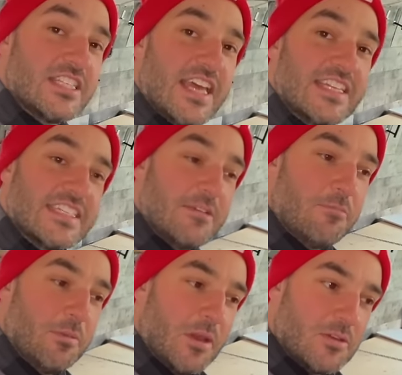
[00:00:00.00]
that
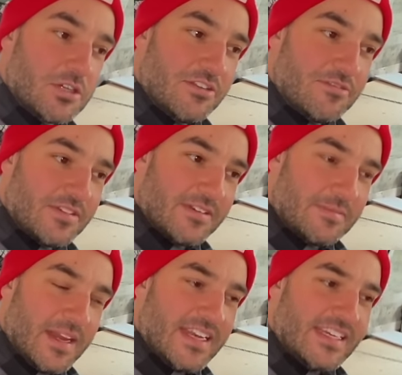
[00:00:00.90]
simple motion of
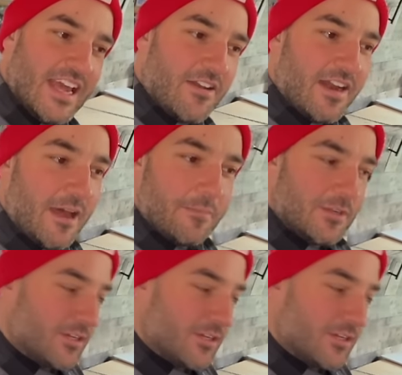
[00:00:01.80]
bending down and up to